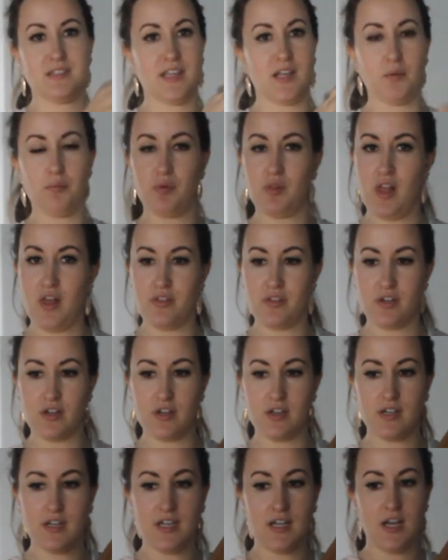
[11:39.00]
is like a
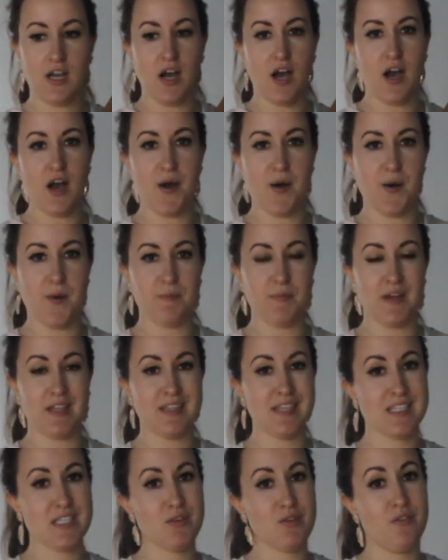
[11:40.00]
pleather. Um,
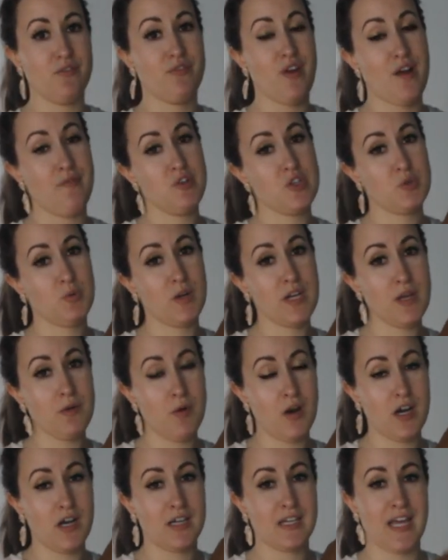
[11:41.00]
this is from Forever
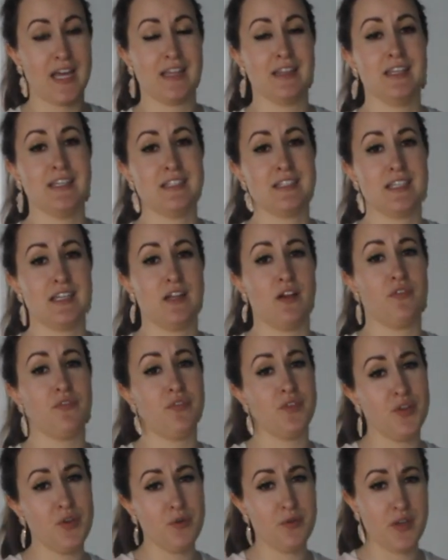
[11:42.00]
21, I linked it a
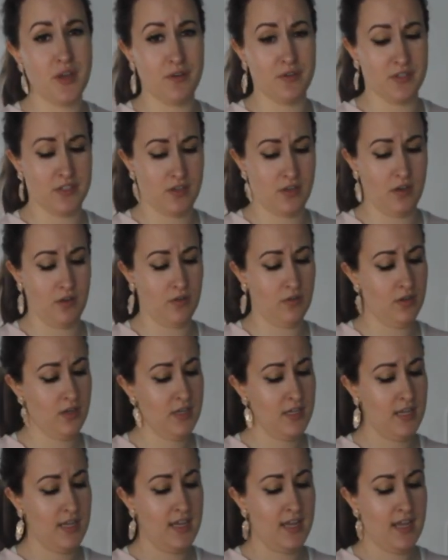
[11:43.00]
few years
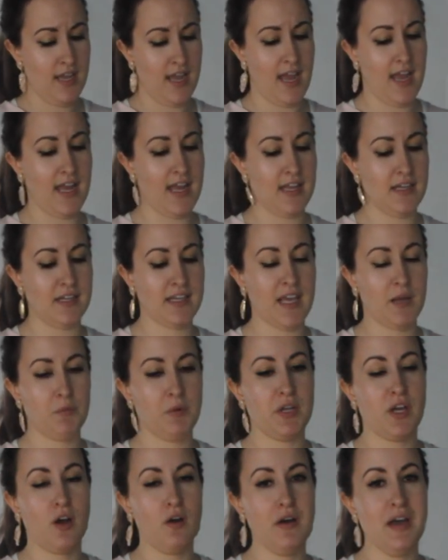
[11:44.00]
ago. And again, I'm
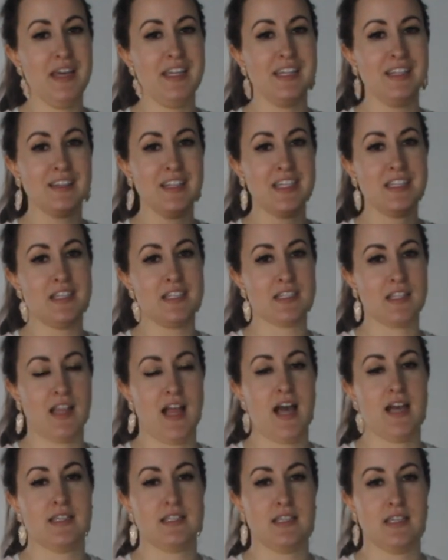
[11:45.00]
gonna go ahead and link these
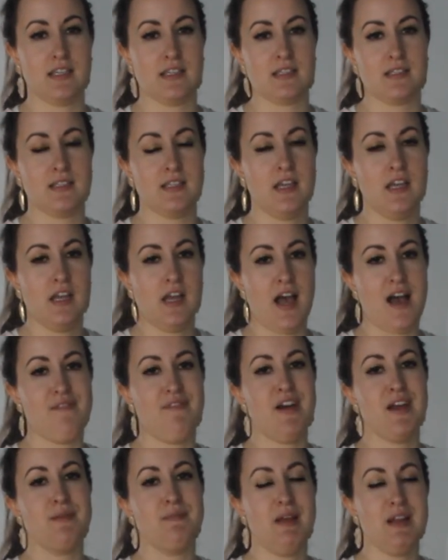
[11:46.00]
classics I
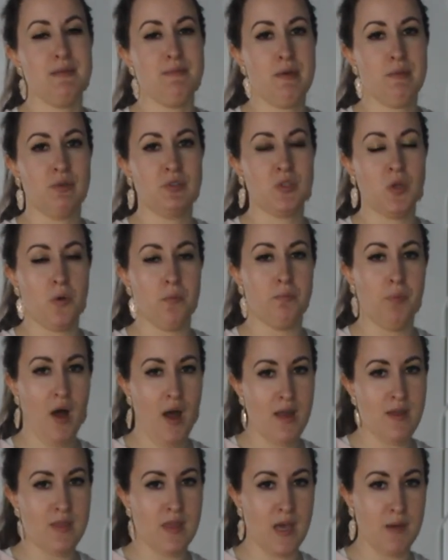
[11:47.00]
find many people don't
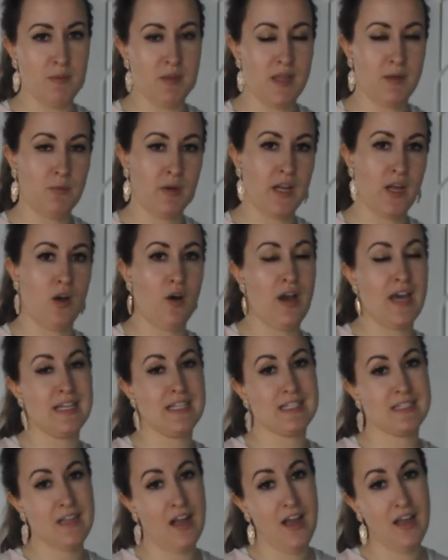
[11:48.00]
buy them and then when I go ahead
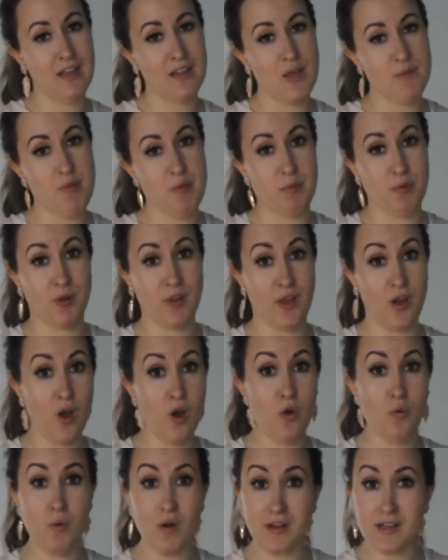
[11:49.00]
and style them people are like
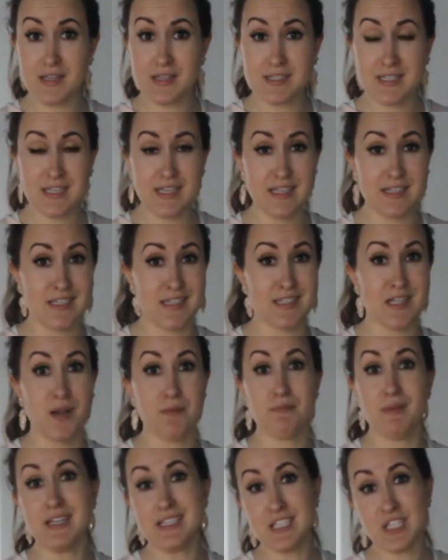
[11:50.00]
oh where is it and they
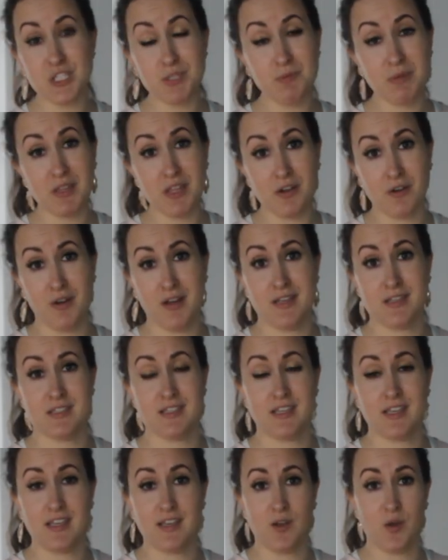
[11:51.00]
start messaging me like
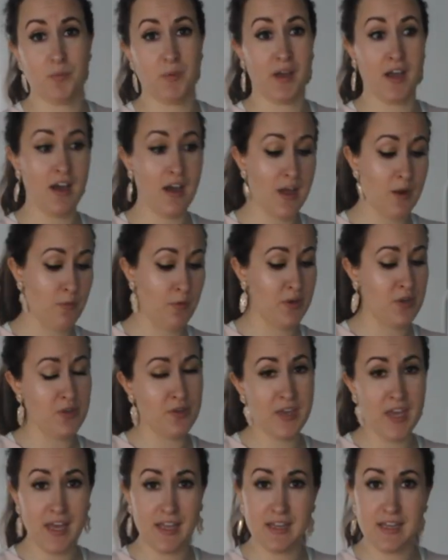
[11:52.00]
crazy oh my god where do
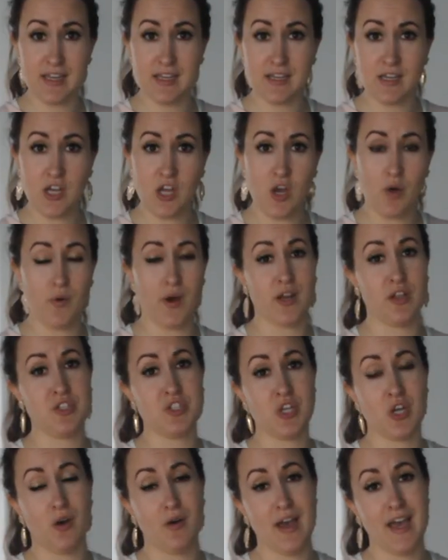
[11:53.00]
you get it why
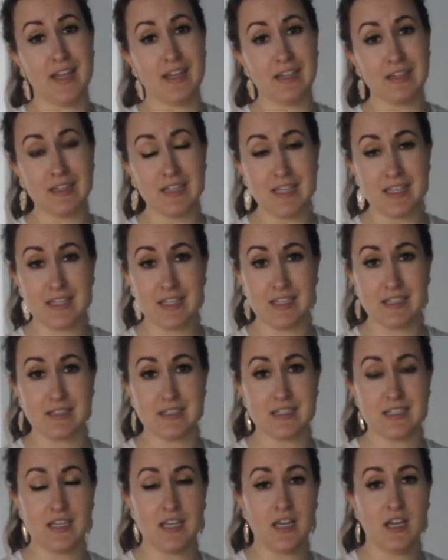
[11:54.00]
don't you go ahead and link
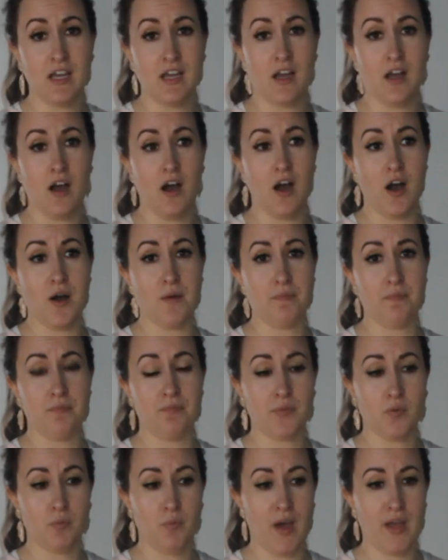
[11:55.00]
it um,
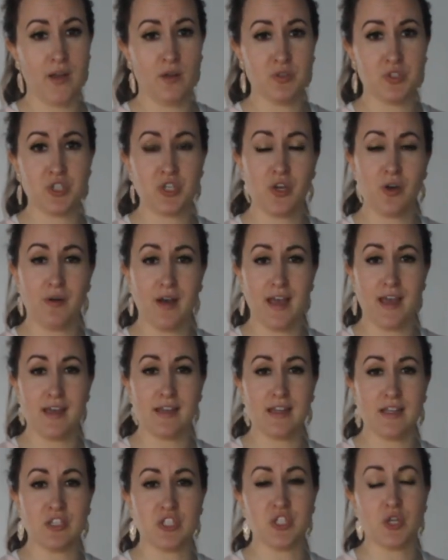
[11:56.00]
why don't you go
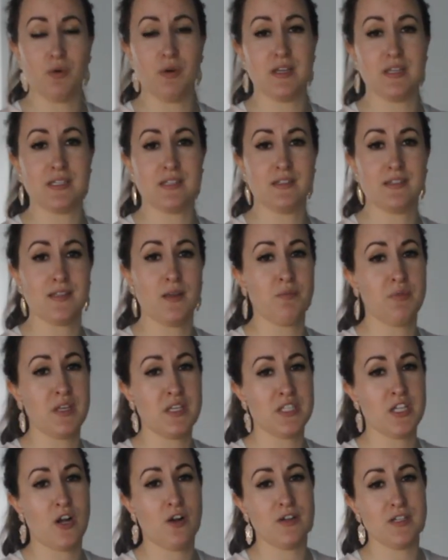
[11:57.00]
ahead and show us some
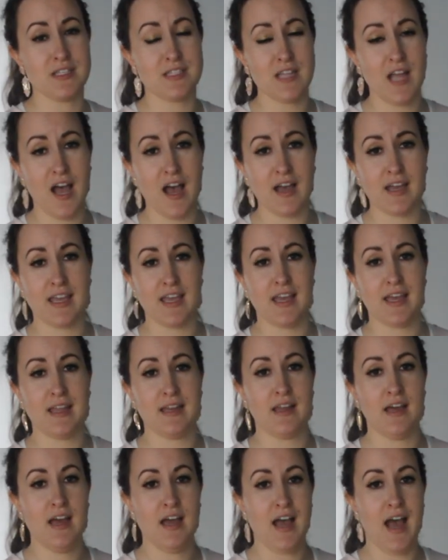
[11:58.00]
things that are in stock
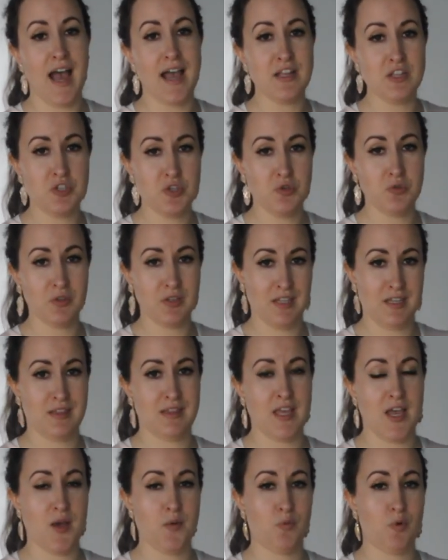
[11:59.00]
and I do
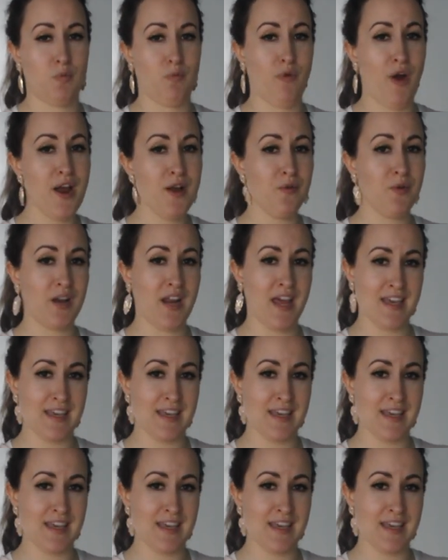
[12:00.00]
link them right when